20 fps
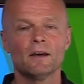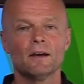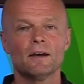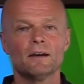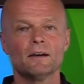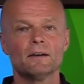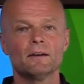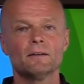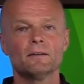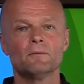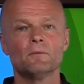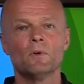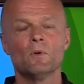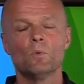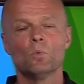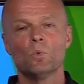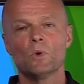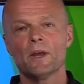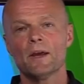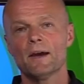
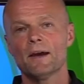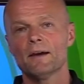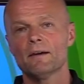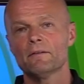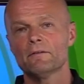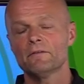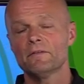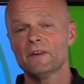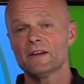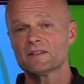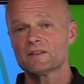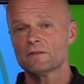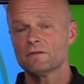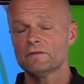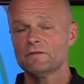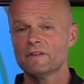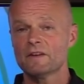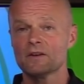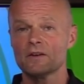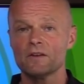That's a
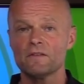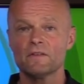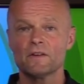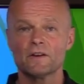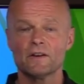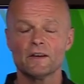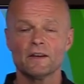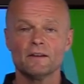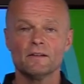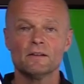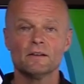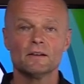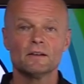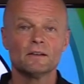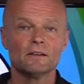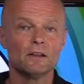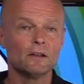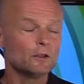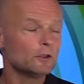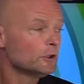very, very
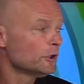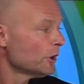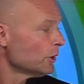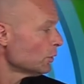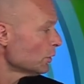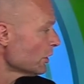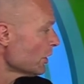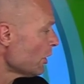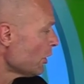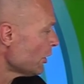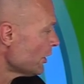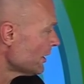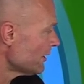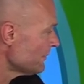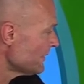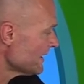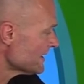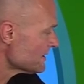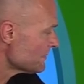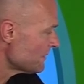low
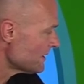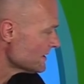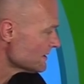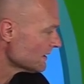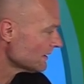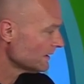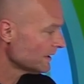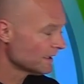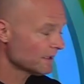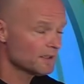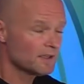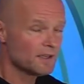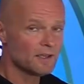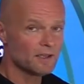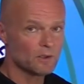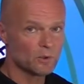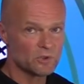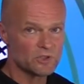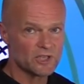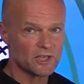carb. That's basically a
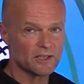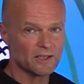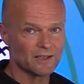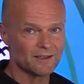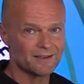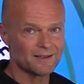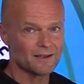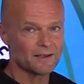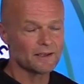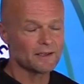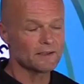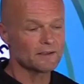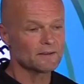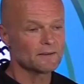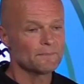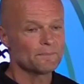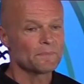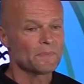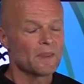ketogenic diet.